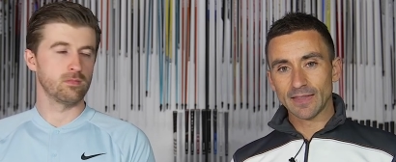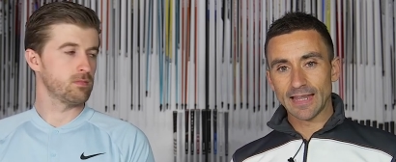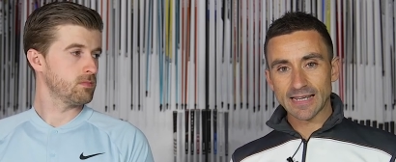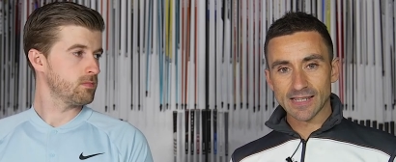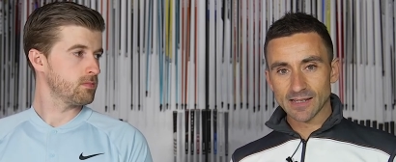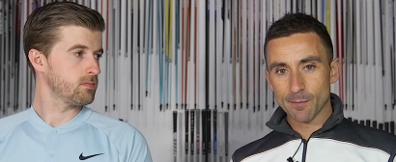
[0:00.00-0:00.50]

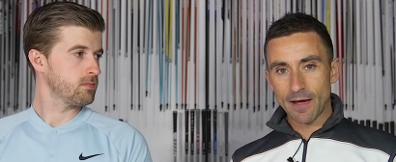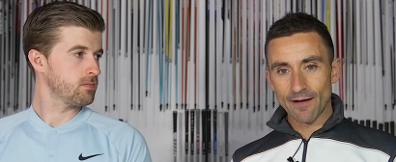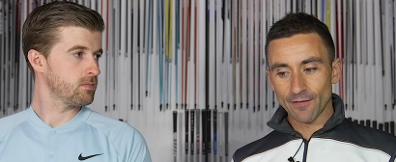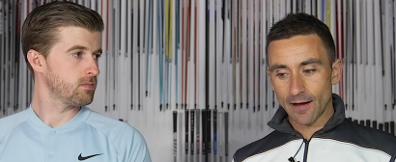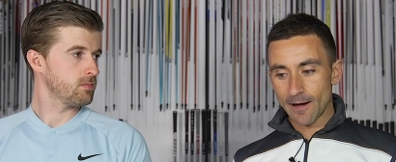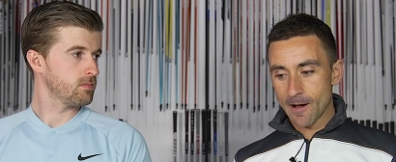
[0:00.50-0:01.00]
Speaker 1: this is a bit
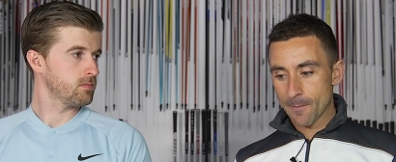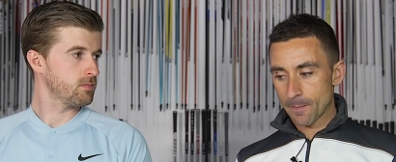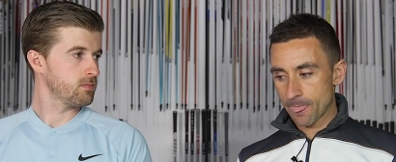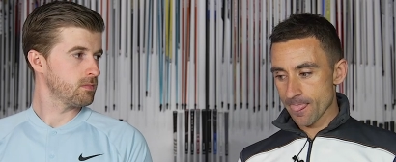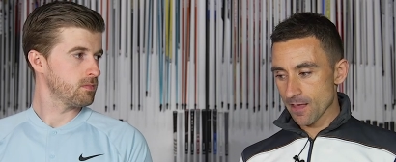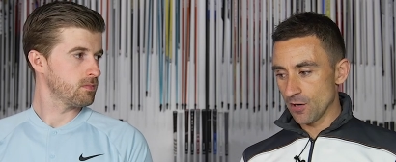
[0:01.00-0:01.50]
of a
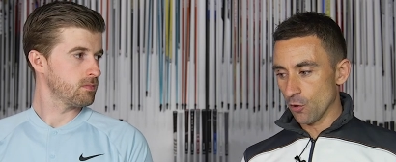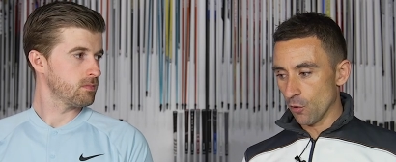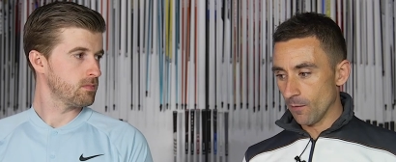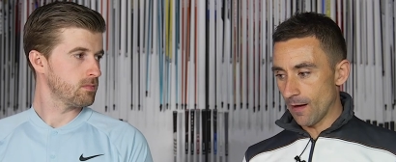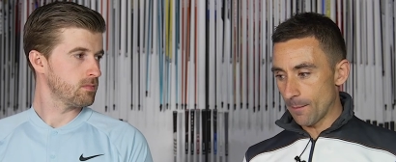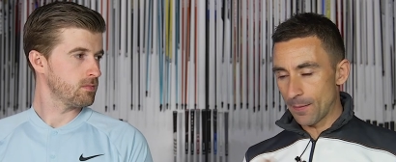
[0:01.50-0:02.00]
you
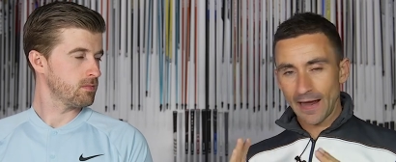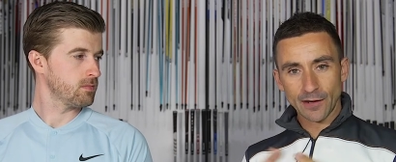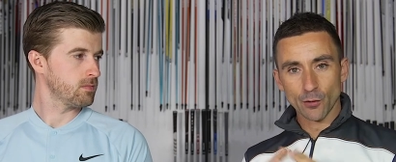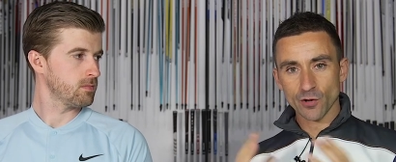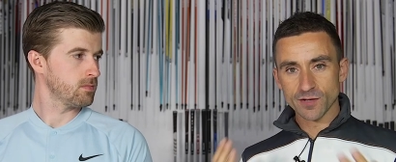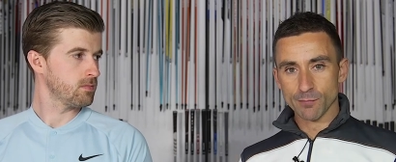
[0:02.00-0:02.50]
know a
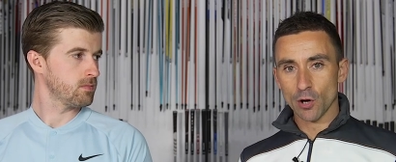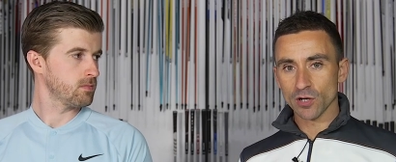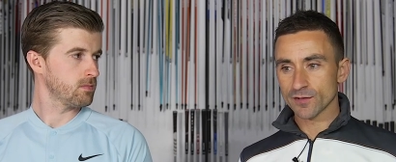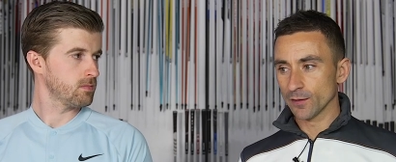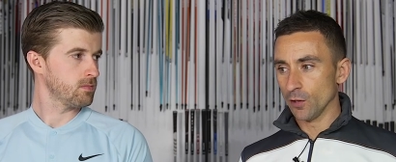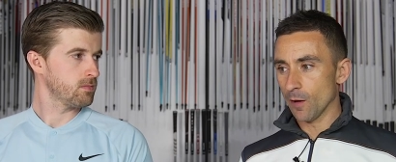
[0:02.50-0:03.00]
Pandora's
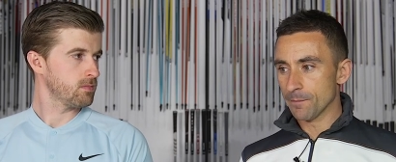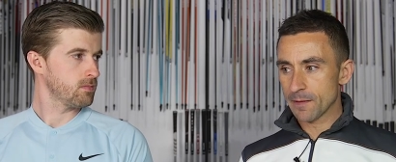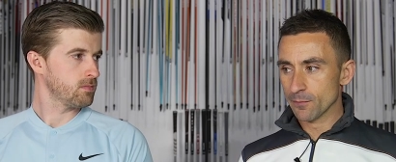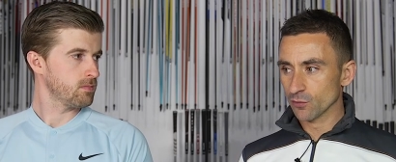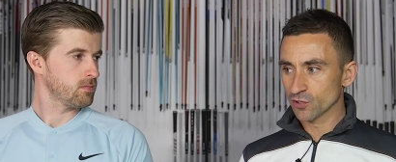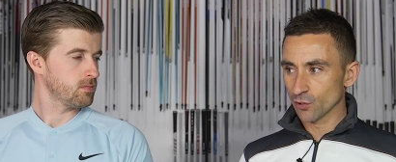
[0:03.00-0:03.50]
box for a lot of
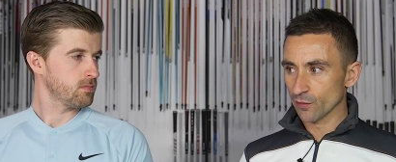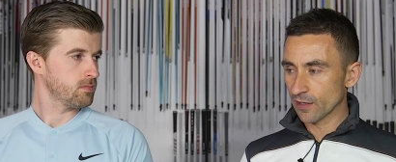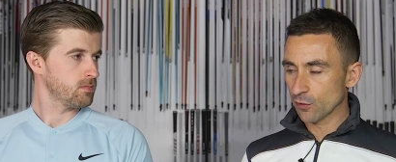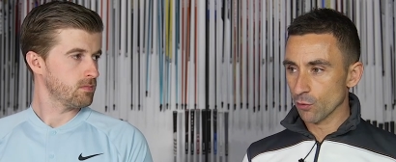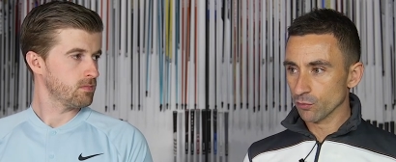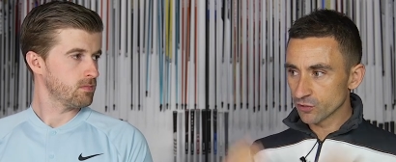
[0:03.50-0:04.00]
people. So they
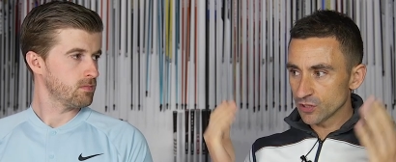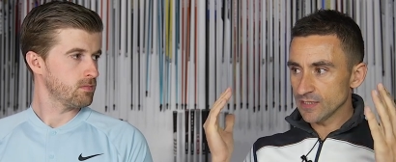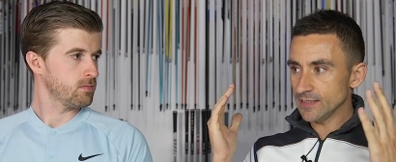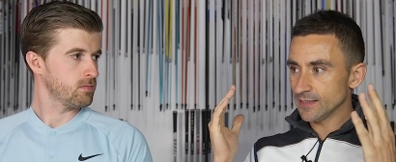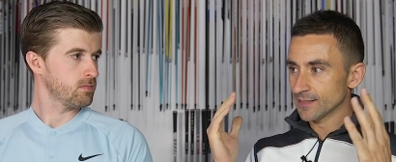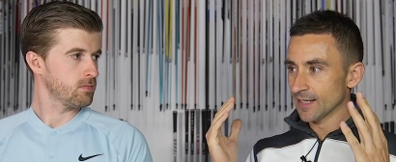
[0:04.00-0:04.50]
go,
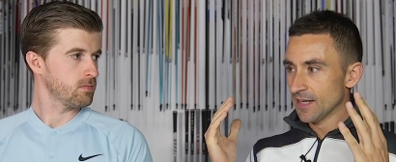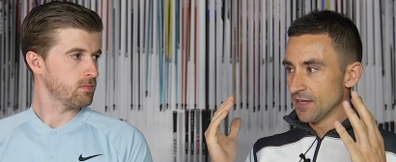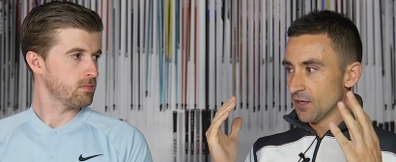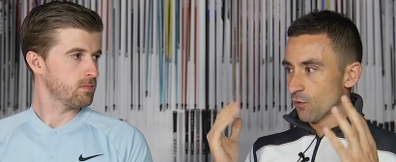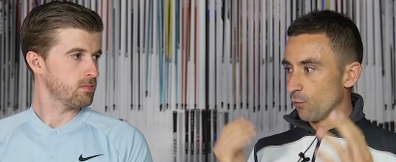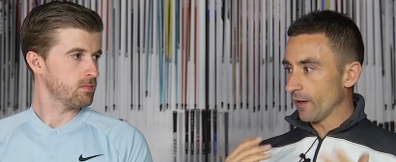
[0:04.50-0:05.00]
geez,
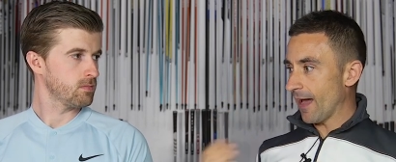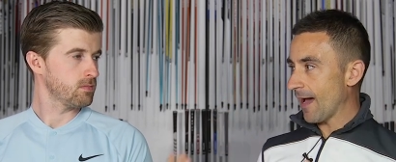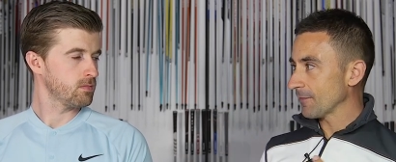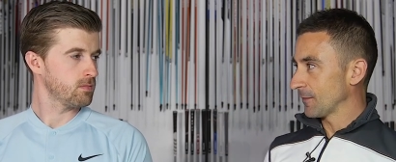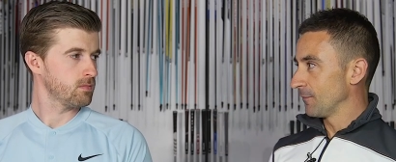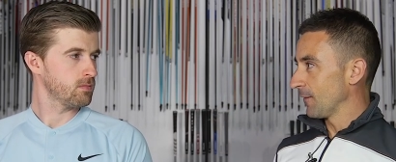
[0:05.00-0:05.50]
what I
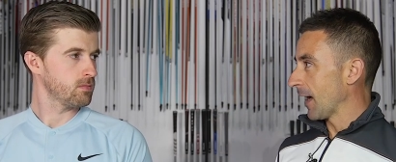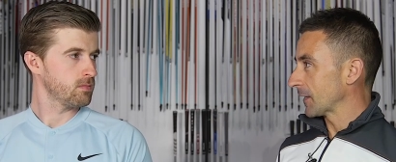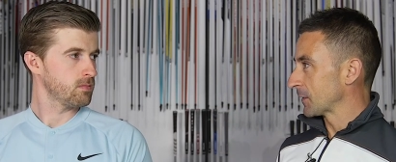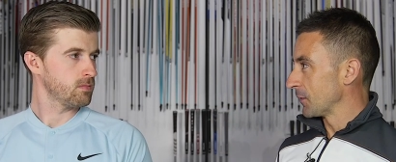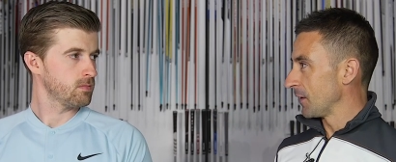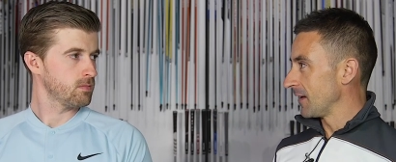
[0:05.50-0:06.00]
have to
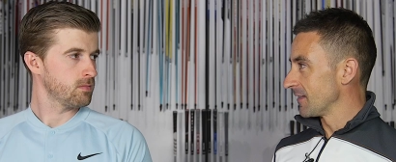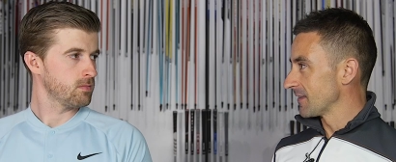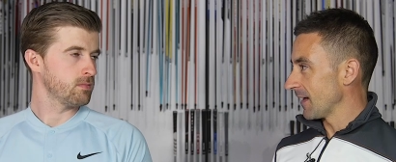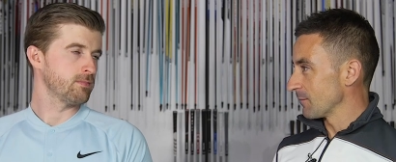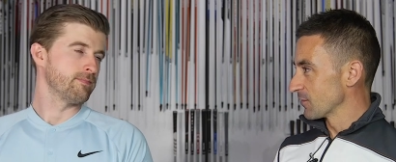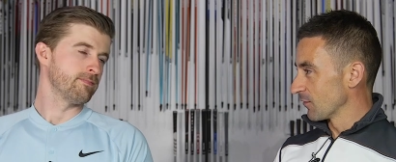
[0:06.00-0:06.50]
factor in in
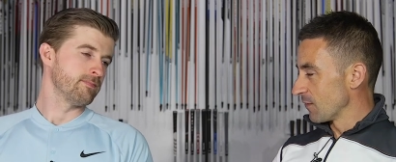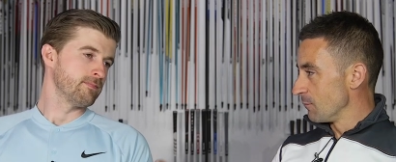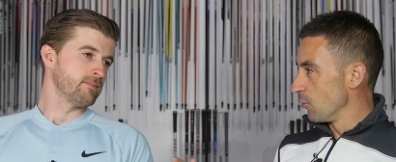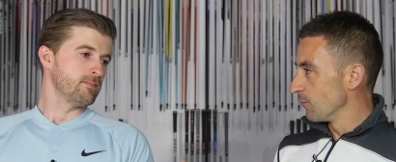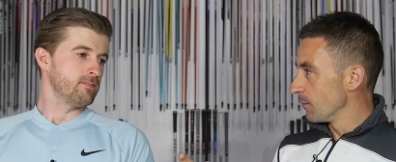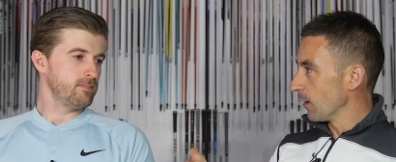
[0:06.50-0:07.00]
terms of the
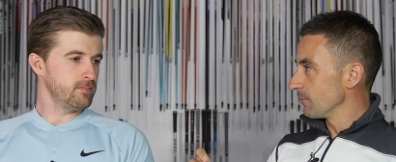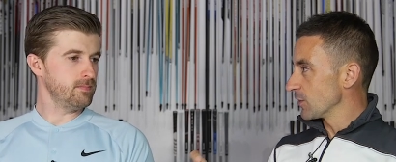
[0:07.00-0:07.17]
movement